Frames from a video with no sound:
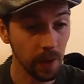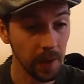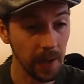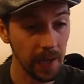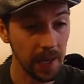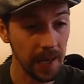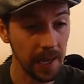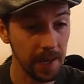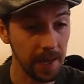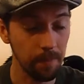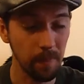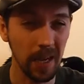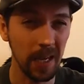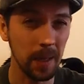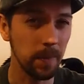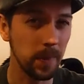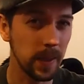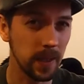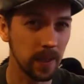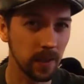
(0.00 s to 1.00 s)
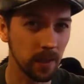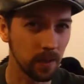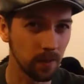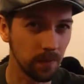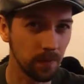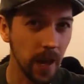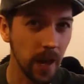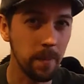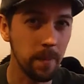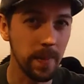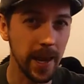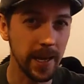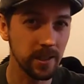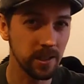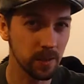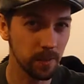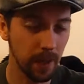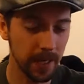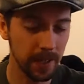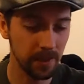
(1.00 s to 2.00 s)
and maybe a little nutmeg
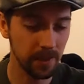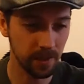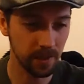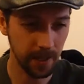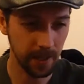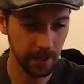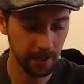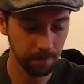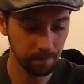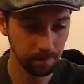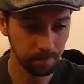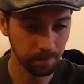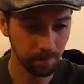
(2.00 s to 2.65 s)
spice in there.